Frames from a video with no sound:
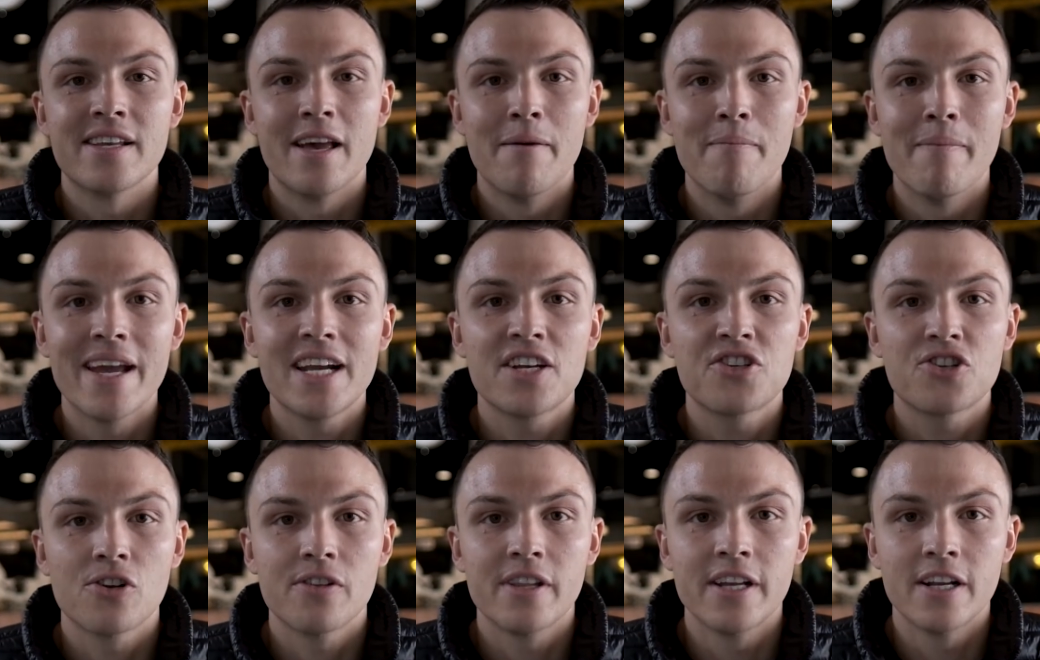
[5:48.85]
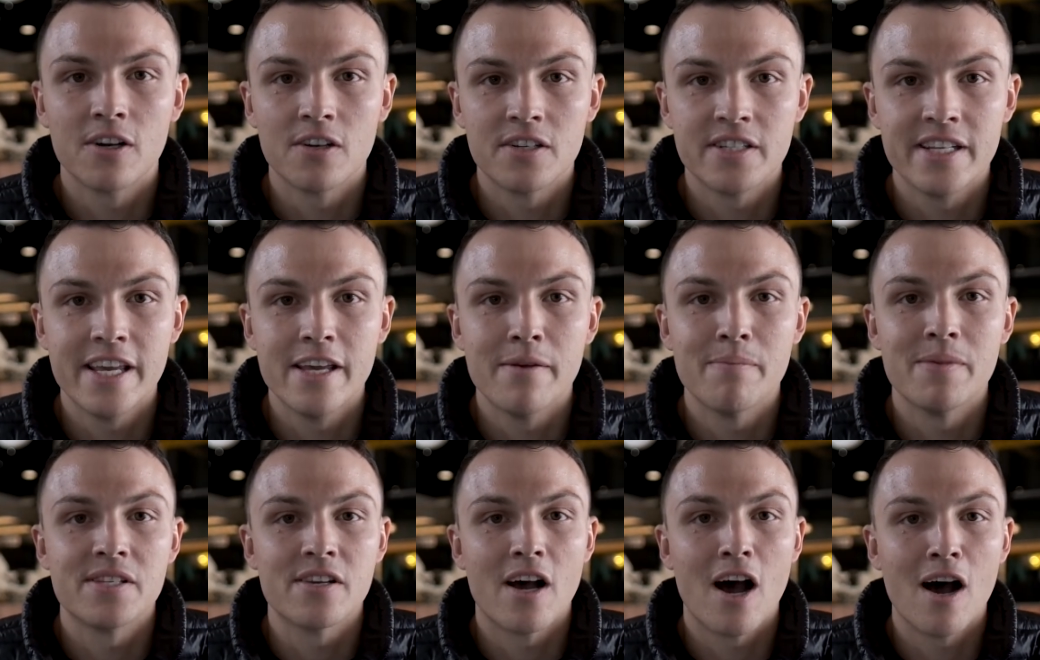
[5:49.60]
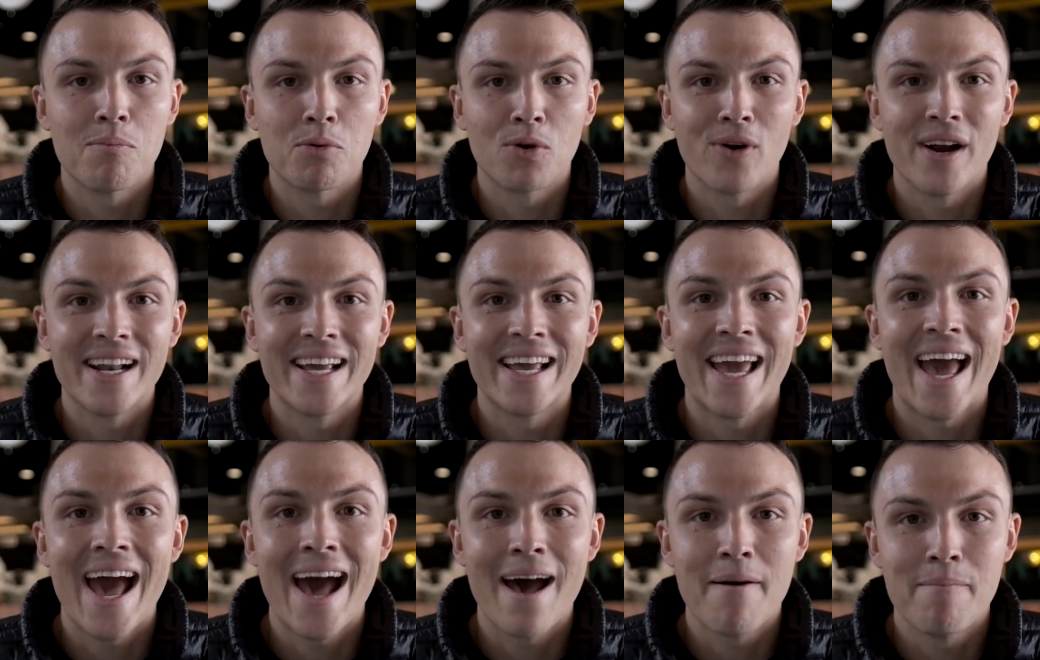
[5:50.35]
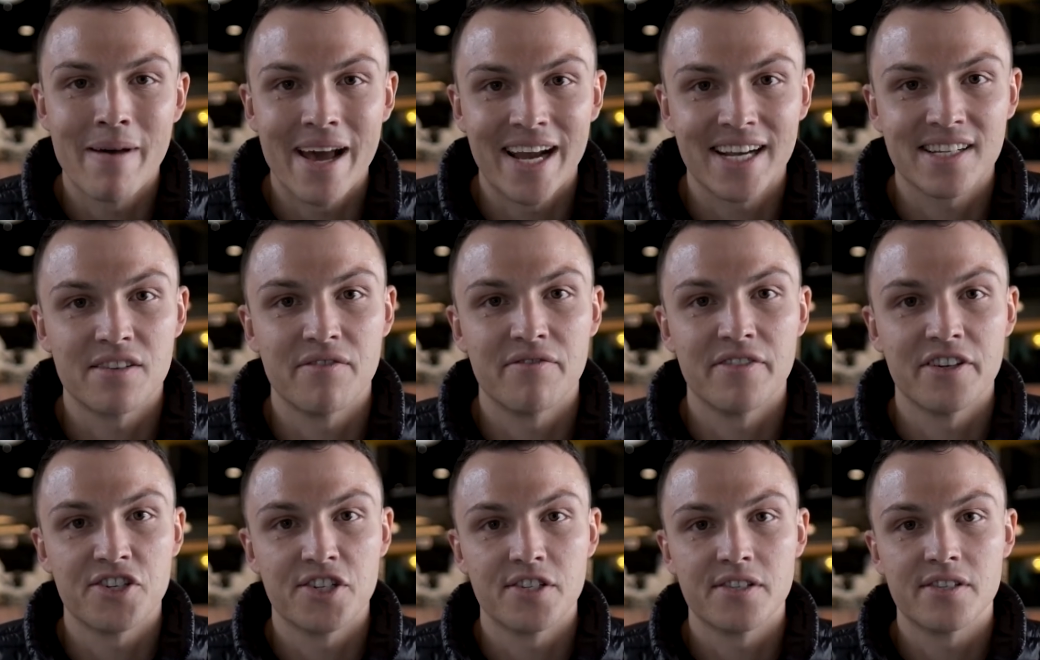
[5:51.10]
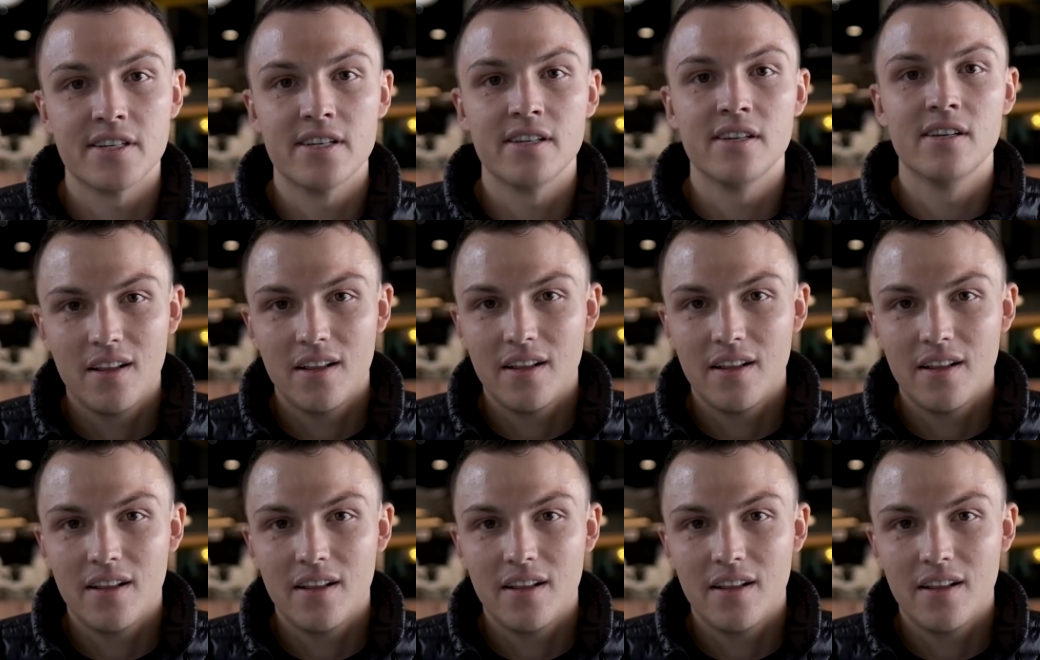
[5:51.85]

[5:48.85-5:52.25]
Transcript: and make sure that your team is operating at max efficiency.